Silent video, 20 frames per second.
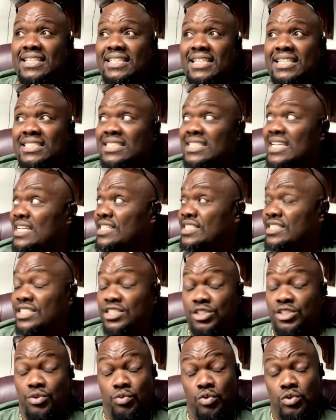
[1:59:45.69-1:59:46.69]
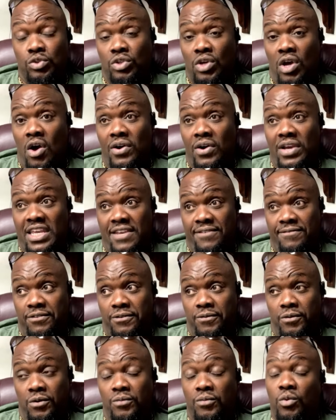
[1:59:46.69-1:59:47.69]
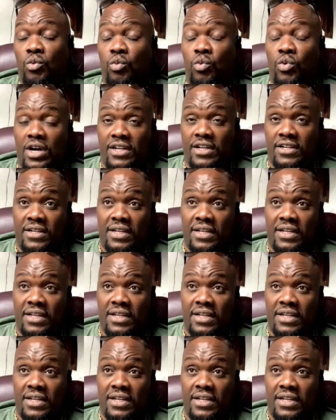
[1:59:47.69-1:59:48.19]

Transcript: and jealousy is the root to all evil. One,